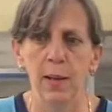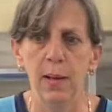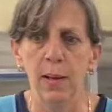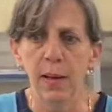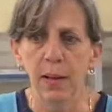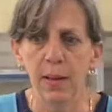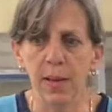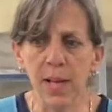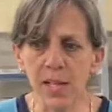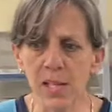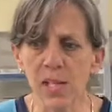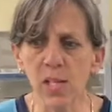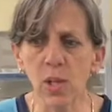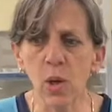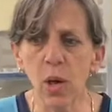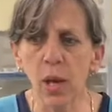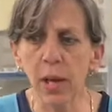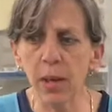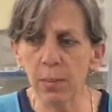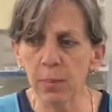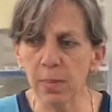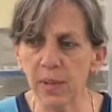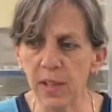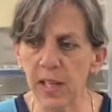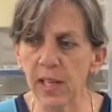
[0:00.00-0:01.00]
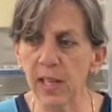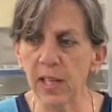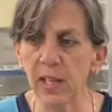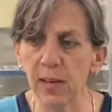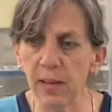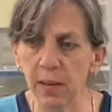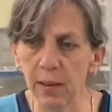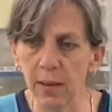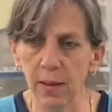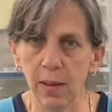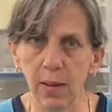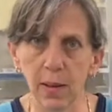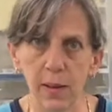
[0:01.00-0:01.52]
That's got to be,
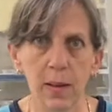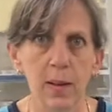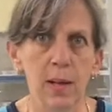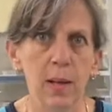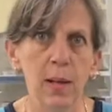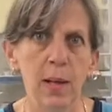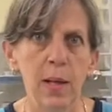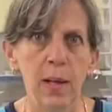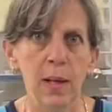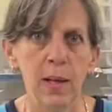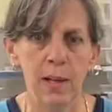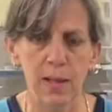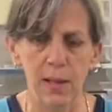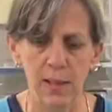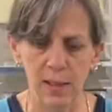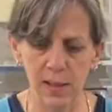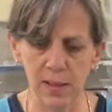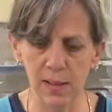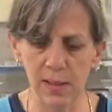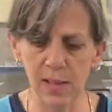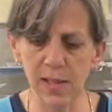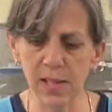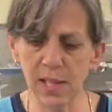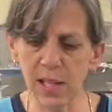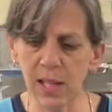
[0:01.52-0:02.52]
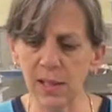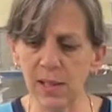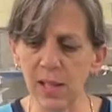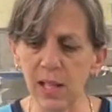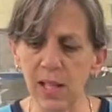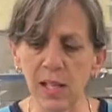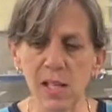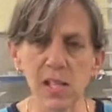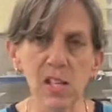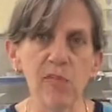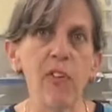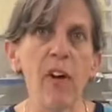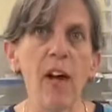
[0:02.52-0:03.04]
it's at
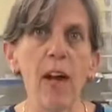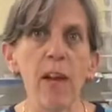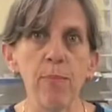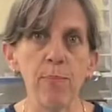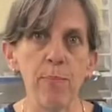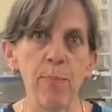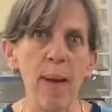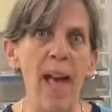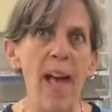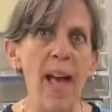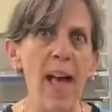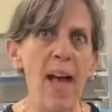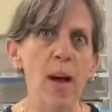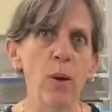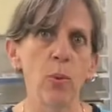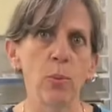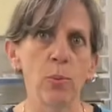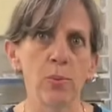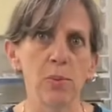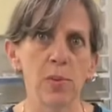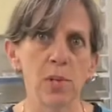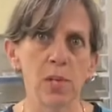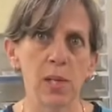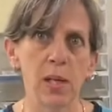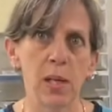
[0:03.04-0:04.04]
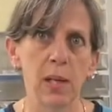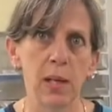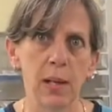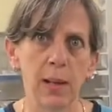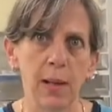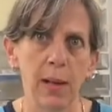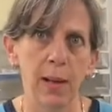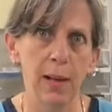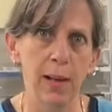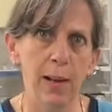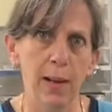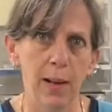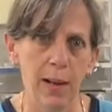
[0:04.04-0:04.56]
least 5 pounds.
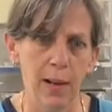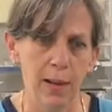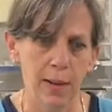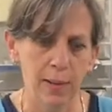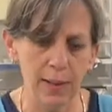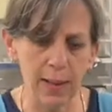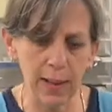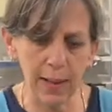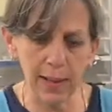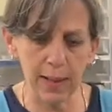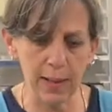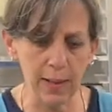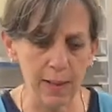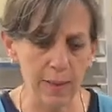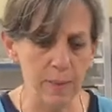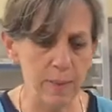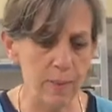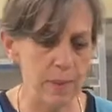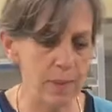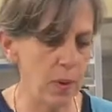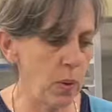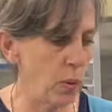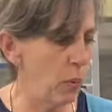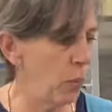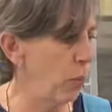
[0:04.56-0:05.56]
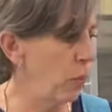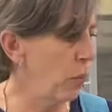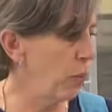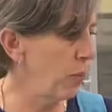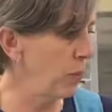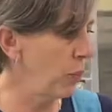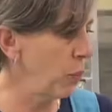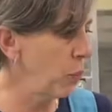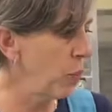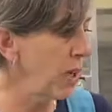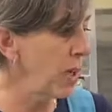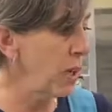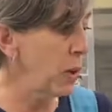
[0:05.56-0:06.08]
Like,
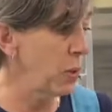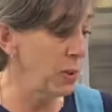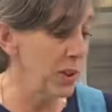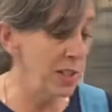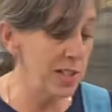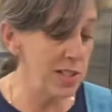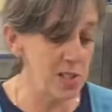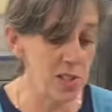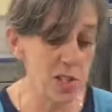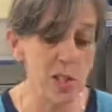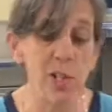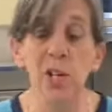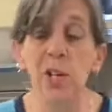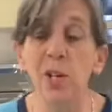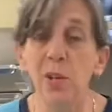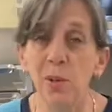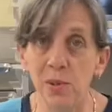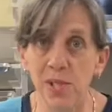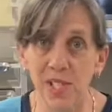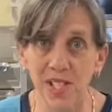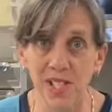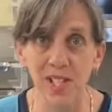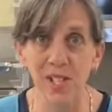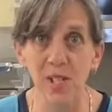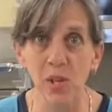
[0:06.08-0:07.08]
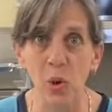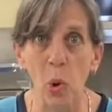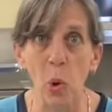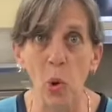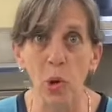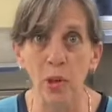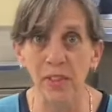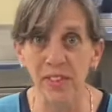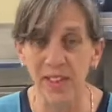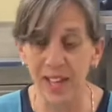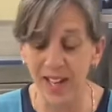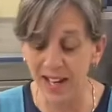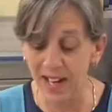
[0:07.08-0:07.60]
we don't need to use this
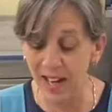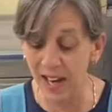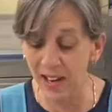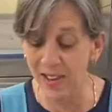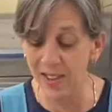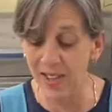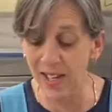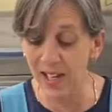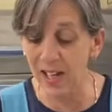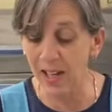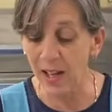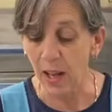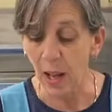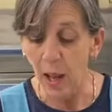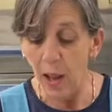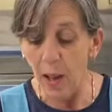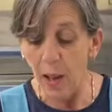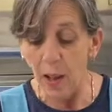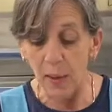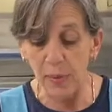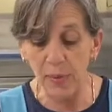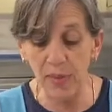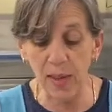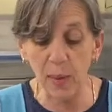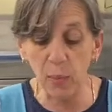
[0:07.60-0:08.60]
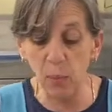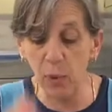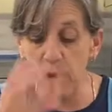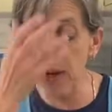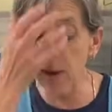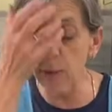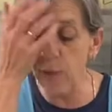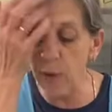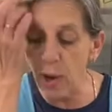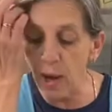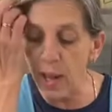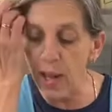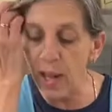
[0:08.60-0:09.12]
whole thing. I think that
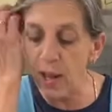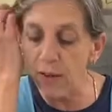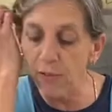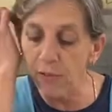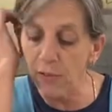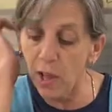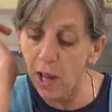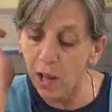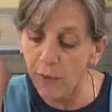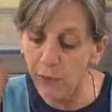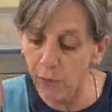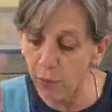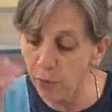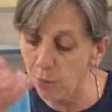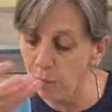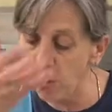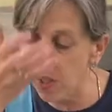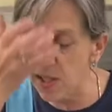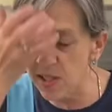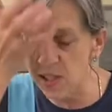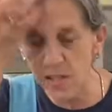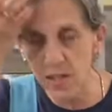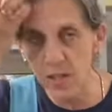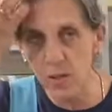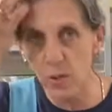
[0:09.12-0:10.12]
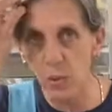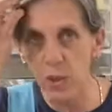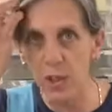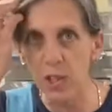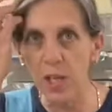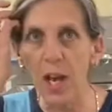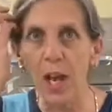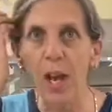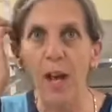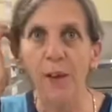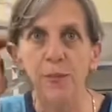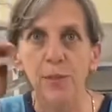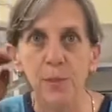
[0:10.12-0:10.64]
whatever I have left from this is going to
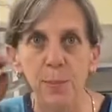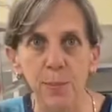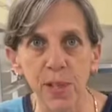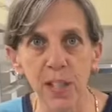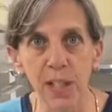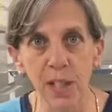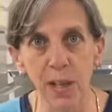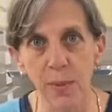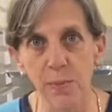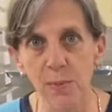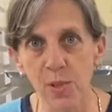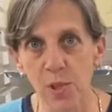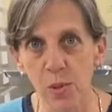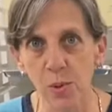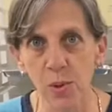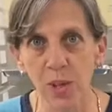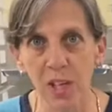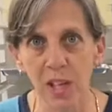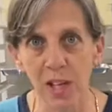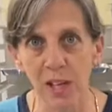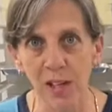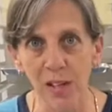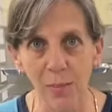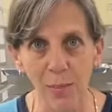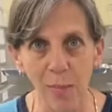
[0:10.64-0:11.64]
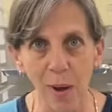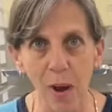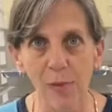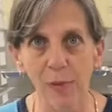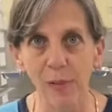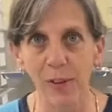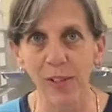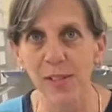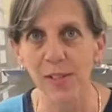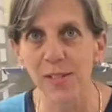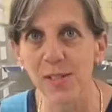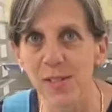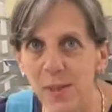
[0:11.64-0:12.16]
have to become zucchini
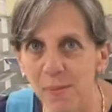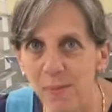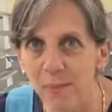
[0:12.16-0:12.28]
muffins.